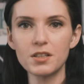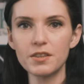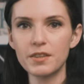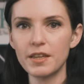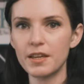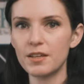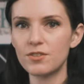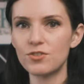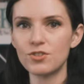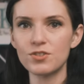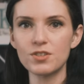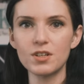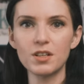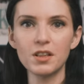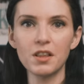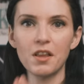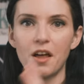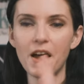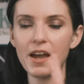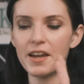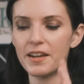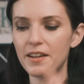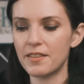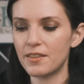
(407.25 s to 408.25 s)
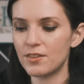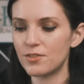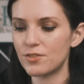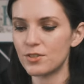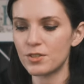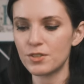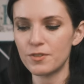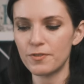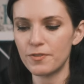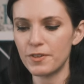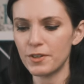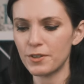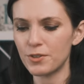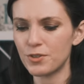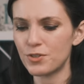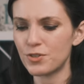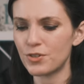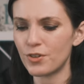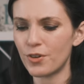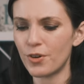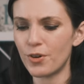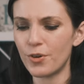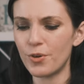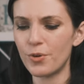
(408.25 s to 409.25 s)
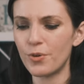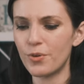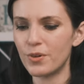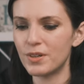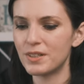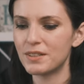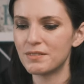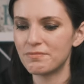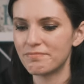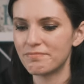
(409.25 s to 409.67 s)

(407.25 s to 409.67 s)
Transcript: they just glide and they just feel so